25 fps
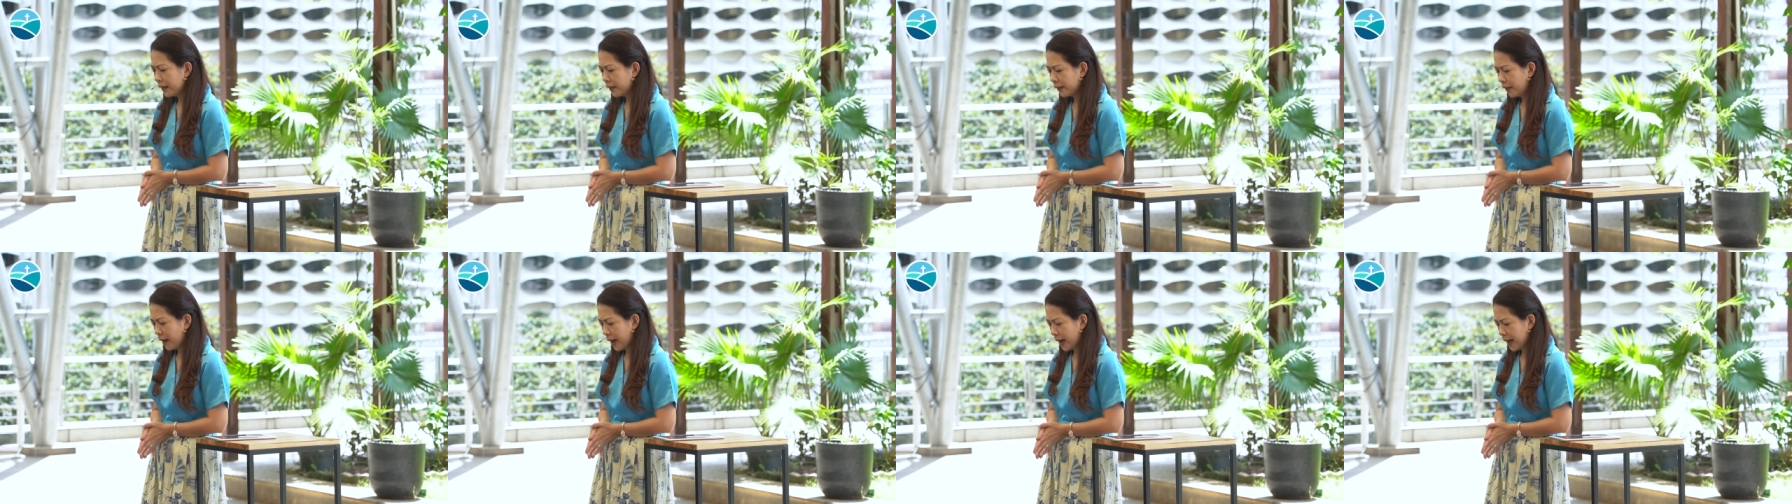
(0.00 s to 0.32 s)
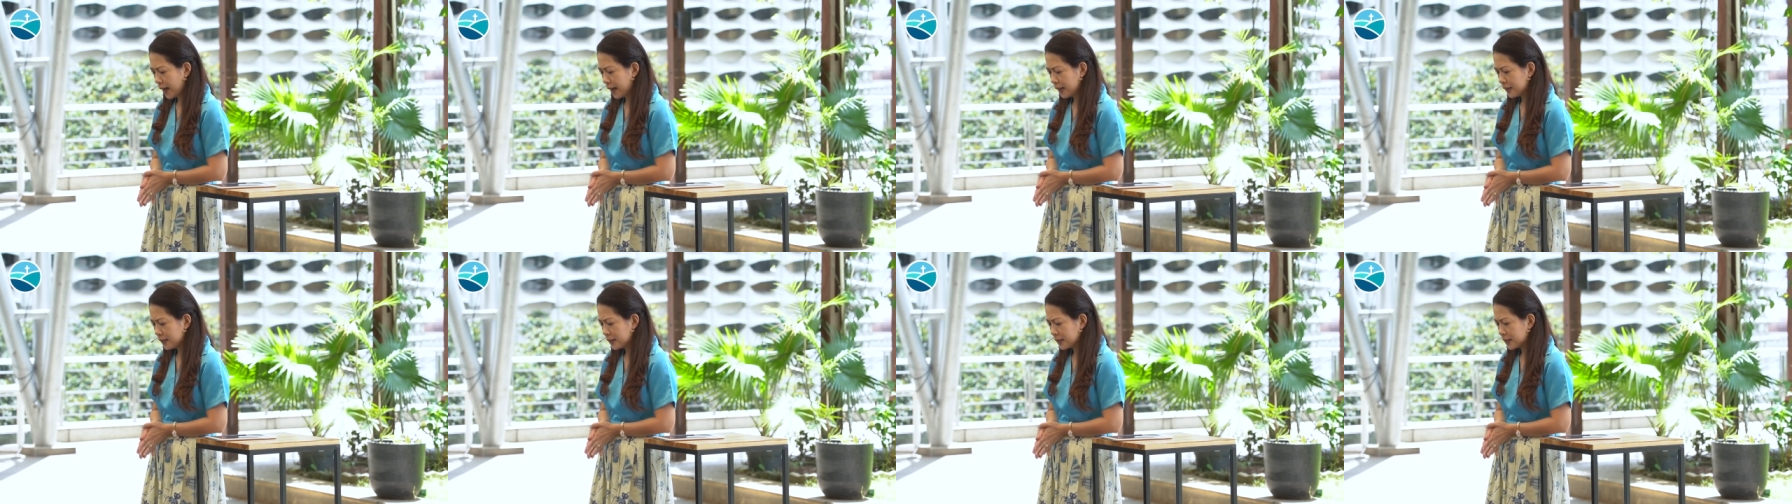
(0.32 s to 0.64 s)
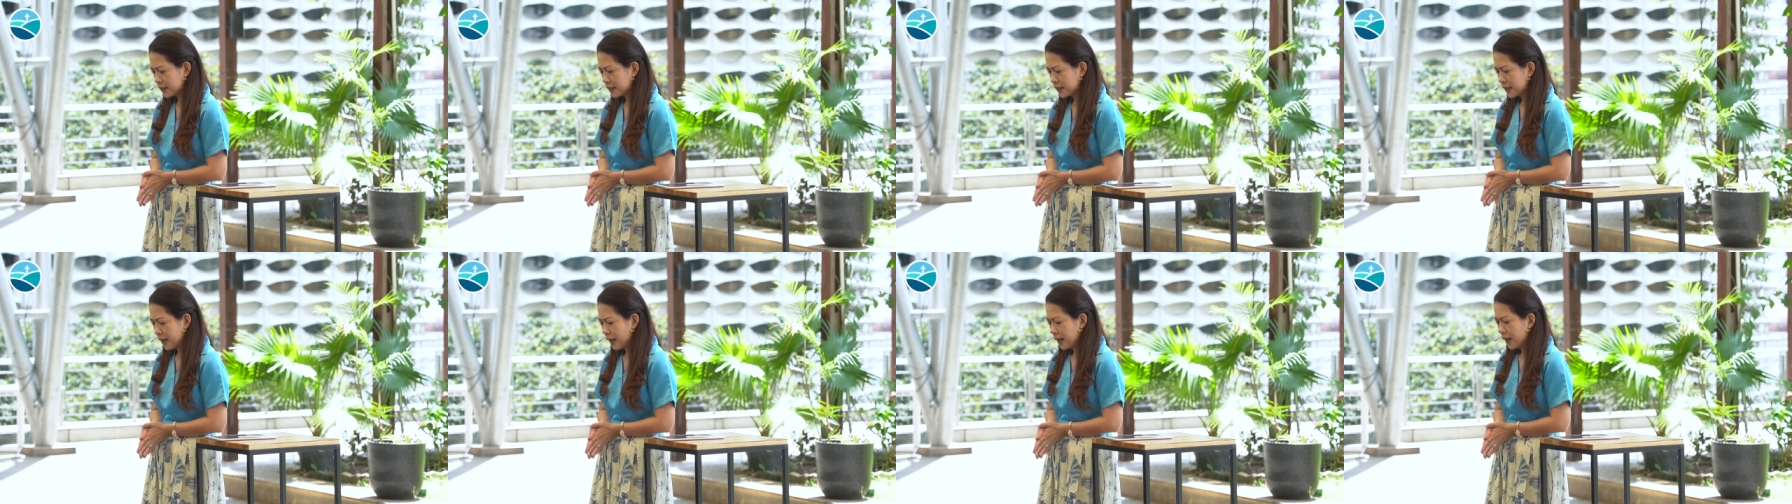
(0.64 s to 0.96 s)
our
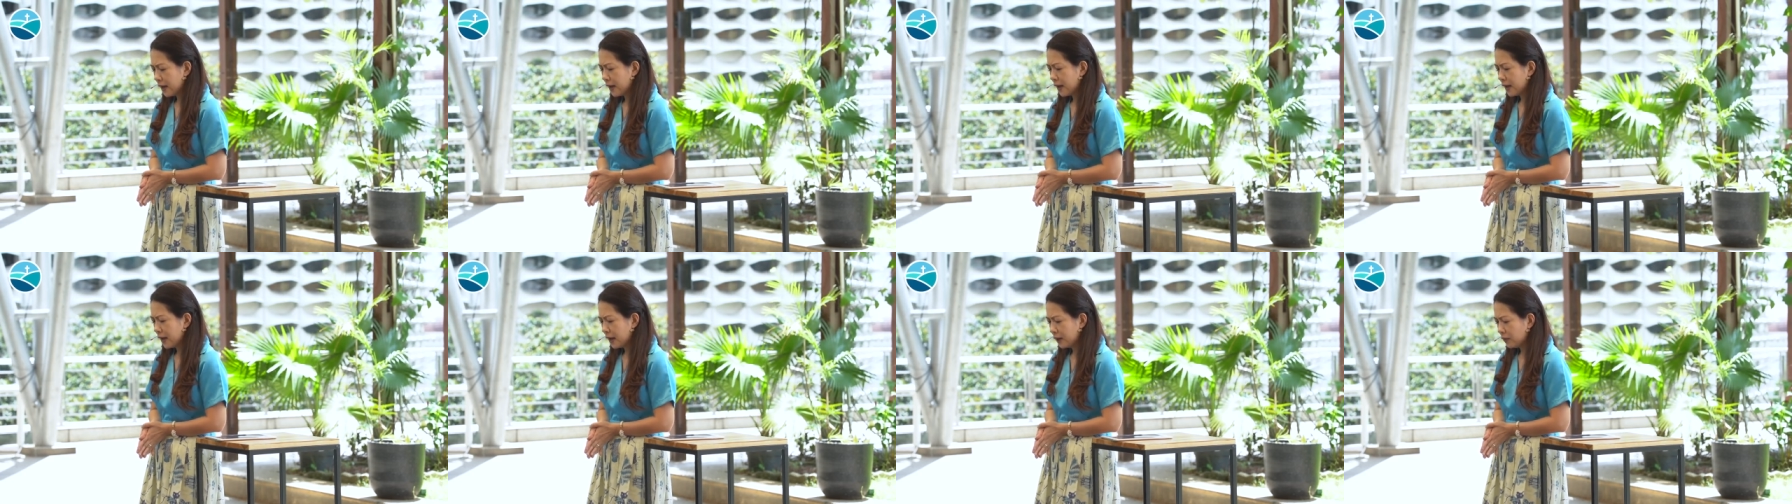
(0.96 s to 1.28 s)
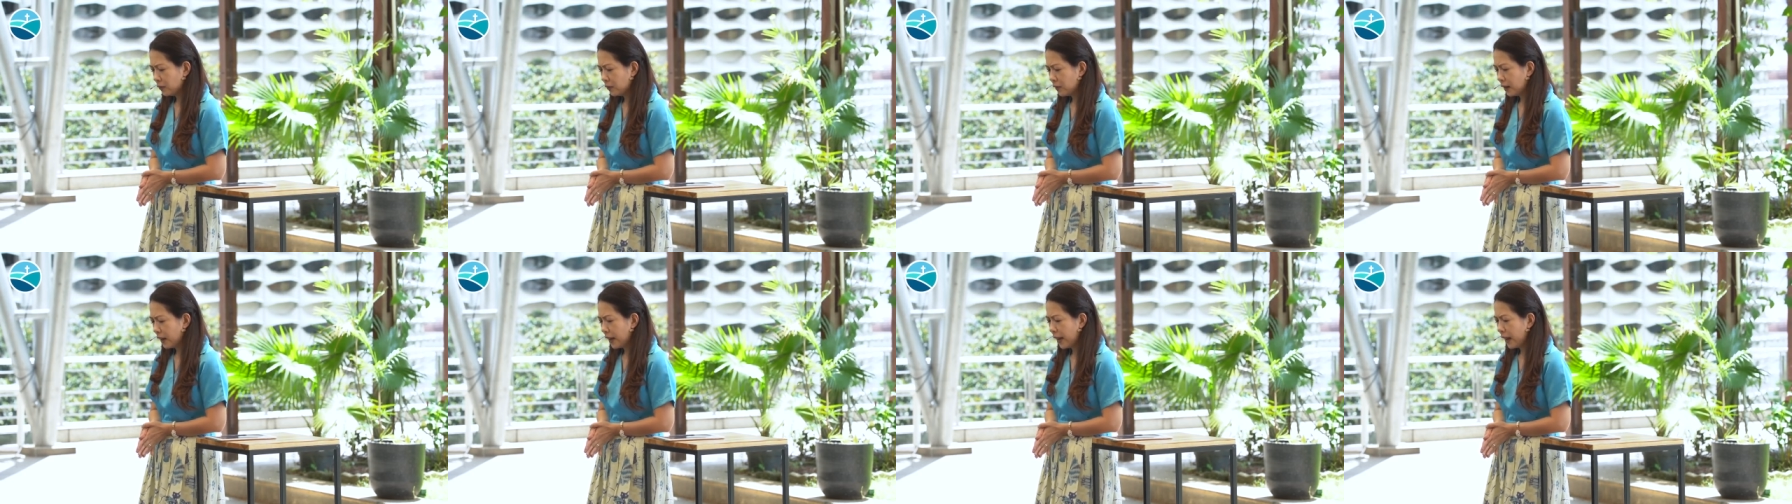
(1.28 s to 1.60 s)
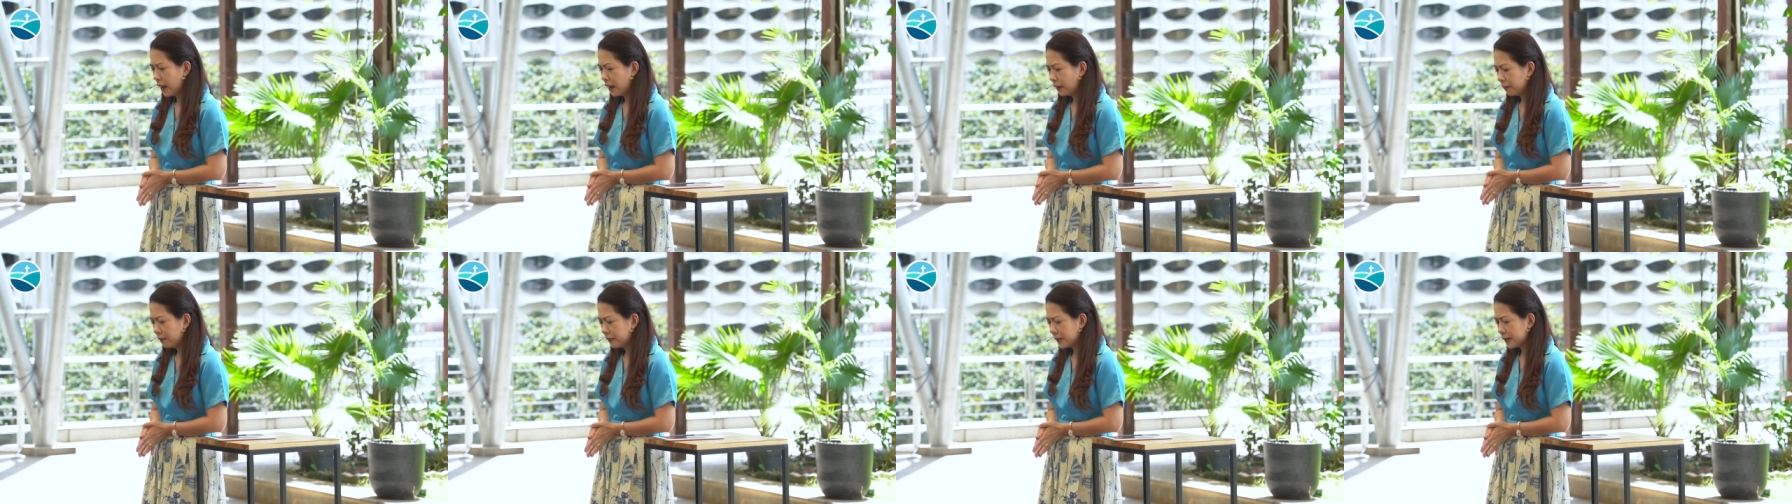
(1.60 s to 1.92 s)
eyes and will
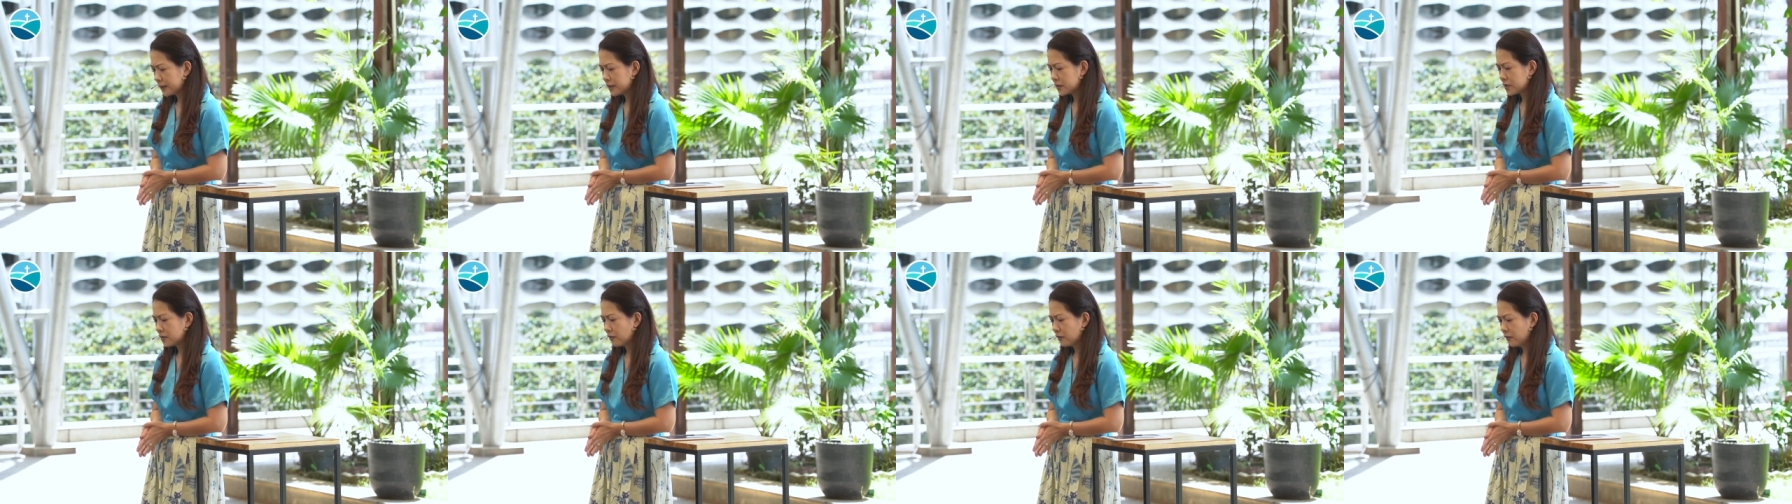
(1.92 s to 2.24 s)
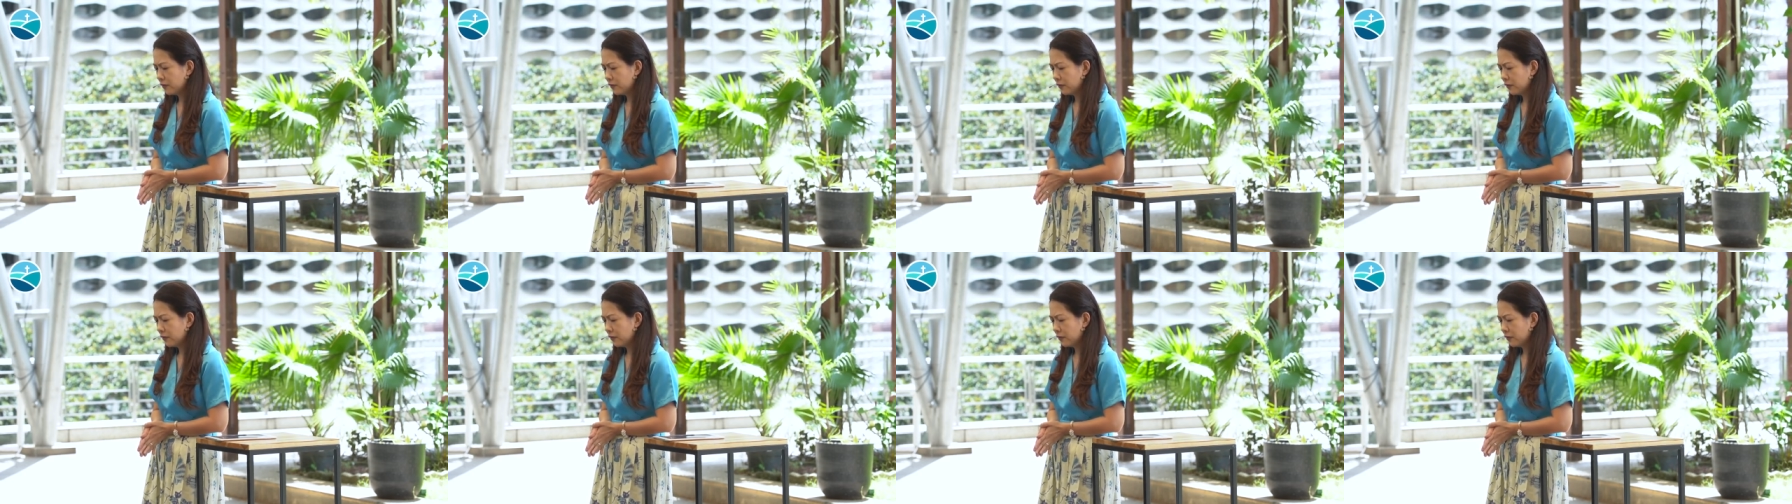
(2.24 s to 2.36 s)
help us,